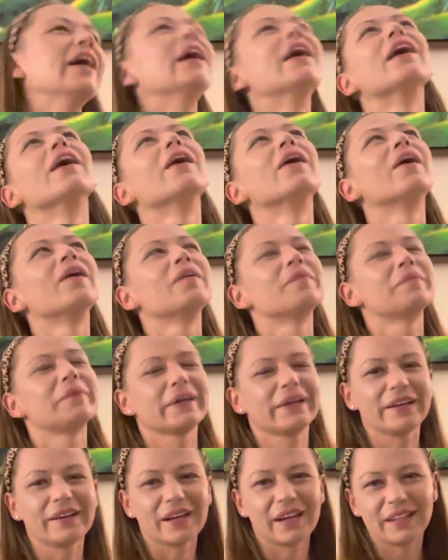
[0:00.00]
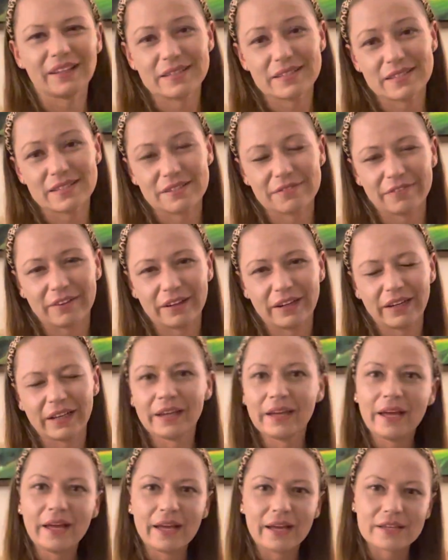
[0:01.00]
Oh my God, this is funny.
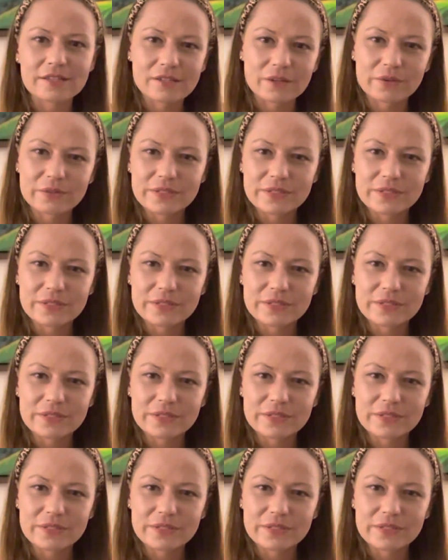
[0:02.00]
So